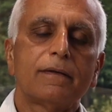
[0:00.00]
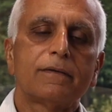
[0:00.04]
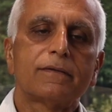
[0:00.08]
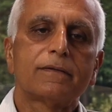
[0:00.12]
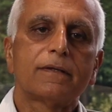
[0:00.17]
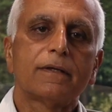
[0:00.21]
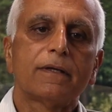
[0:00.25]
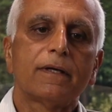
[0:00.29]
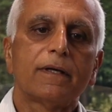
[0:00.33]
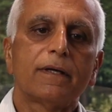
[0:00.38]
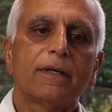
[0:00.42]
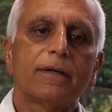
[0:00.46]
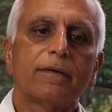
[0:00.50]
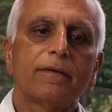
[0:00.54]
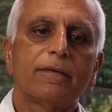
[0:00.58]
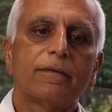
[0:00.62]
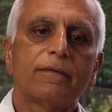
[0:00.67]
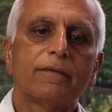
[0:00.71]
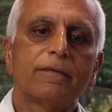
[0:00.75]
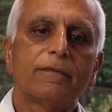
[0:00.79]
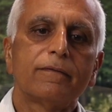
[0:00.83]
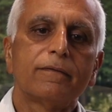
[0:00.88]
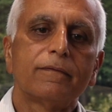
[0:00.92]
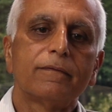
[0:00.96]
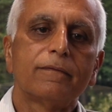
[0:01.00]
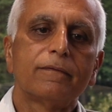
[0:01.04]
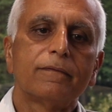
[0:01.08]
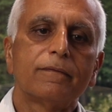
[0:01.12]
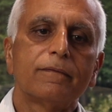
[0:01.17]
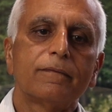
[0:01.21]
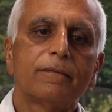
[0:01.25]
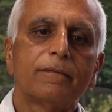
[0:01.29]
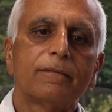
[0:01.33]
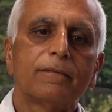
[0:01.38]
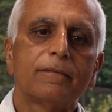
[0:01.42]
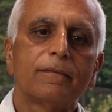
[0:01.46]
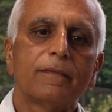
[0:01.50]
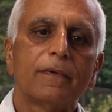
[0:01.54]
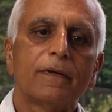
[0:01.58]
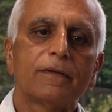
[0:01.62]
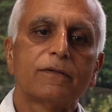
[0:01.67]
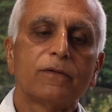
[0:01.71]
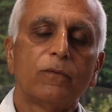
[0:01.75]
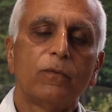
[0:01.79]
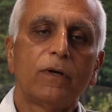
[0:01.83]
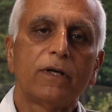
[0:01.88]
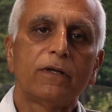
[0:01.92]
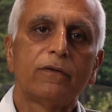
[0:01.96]
It's a
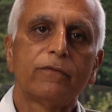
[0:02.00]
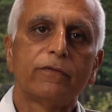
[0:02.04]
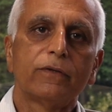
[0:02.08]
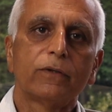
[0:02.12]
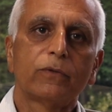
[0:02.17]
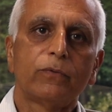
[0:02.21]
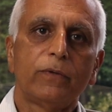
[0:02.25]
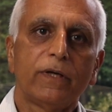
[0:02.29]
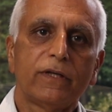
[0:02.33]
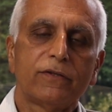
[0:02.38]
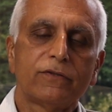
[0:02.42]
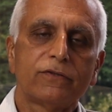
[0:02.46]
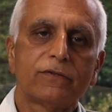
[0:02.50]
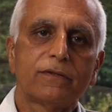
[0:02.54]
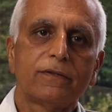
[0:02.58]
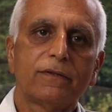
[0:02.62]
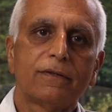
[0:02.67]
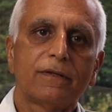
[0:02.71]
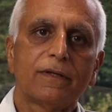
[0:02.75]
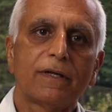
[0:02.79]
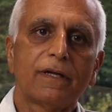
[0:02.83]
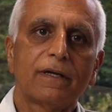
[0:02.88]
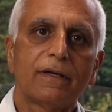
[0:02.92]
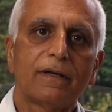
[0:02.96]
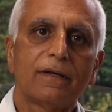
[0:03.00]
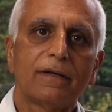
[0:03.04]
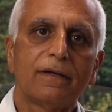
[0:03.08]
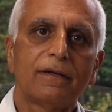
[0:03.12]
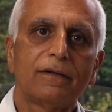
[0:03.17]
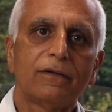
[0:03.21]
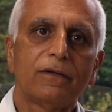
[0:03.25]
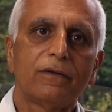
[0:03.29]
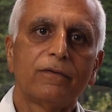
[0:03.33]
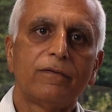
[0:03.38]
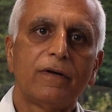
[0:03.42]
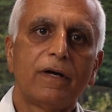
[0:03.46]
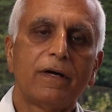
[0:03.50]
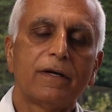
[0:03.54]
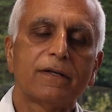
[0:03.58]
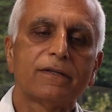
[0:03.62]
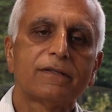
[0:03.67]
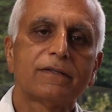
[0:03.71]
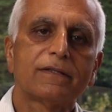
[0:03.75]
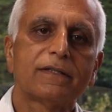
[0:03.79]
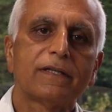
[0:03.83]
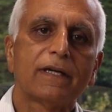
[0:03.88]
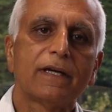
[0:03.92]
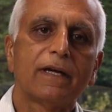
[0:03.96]
wonderful question you've
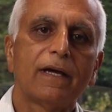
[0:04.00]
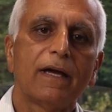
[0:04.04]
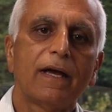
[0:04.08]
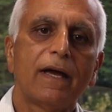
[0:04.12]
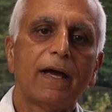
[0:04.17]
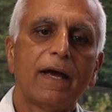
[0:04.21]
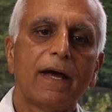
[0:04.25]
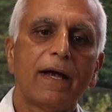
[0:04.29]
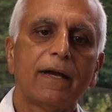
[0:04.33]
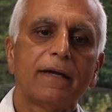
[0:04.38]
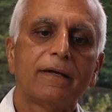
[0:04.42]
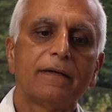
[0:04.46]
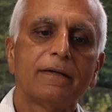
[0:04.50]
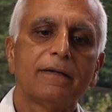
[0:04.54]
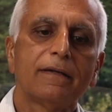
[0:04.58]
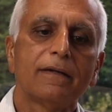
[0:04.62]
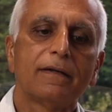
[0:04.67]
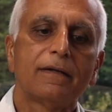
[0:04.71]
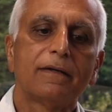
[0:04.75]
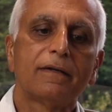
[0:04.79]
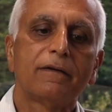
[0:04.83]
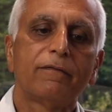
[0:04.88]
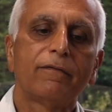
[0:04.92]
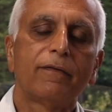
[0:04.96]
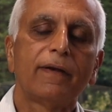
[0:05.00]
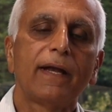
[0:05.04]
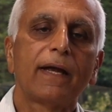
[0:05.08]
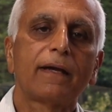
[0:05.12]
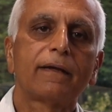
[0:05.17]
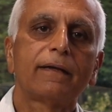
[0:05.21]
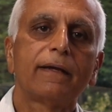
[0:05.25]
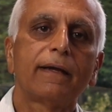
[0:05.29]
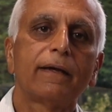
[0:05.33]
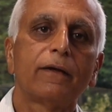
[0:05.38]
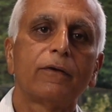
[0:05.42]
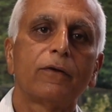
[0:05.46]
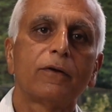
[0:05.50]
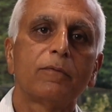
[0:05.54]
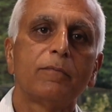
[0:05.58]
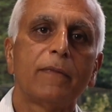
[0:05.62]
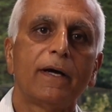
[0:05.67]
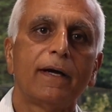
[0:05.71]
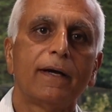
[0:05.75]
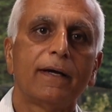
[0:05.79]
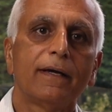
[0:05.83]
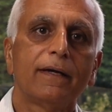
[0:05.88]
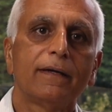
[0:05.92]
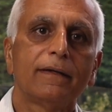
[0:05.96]
asked, and reflecting on
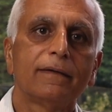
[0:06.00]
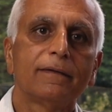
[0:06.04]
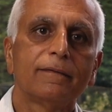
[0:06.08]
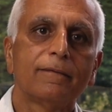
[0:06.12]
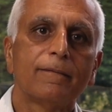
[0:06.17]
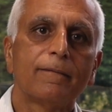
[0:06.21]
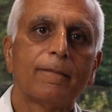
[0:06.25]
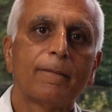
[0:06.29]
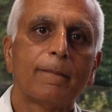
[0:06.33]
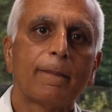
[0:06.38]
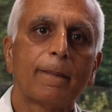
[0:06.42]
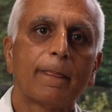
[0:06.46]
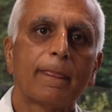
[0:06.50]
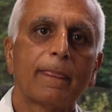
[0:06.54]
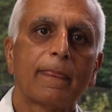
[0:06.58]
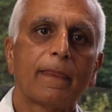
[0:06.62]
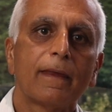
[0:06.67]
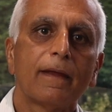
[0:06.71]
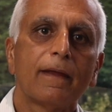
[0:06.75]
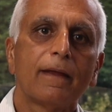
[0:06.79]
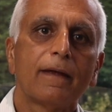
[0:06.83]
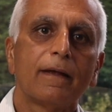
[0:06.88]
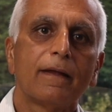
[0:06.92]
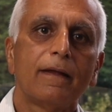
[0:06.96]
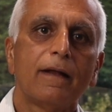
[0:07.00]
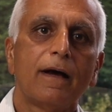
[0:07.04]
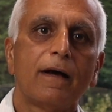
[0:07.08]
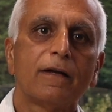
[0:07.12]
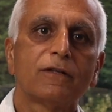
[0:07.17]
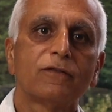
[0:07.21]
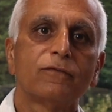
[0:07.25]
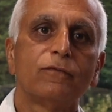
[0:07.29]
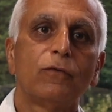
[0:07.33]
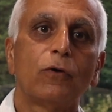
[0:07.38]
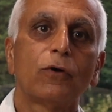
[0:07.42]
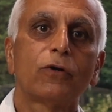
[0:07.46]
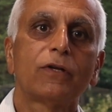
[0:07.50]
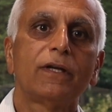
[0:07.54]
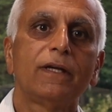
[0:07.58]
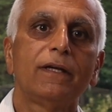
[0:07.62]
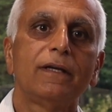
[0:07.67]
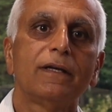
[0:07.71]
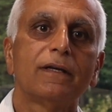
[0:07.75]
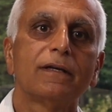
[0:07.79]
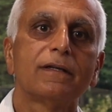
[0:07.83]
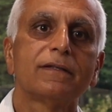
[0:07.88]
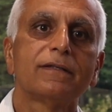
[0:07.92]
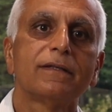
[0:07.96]
my last 40
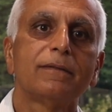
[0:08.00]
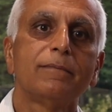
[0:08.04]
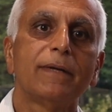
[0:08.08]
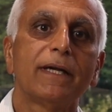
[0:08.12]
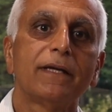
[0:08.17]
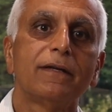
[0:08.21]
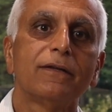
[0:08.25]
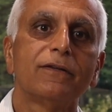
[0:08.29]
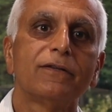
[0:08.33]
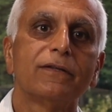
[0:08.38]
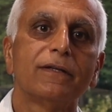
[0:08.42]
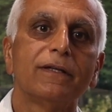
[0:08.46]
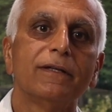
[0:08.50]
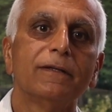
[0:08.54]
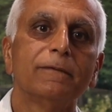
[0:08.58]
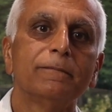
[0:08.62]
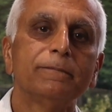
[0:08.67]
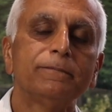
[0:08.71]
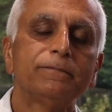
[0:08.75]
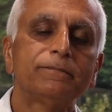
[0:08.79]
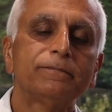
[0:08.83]
years in medicine,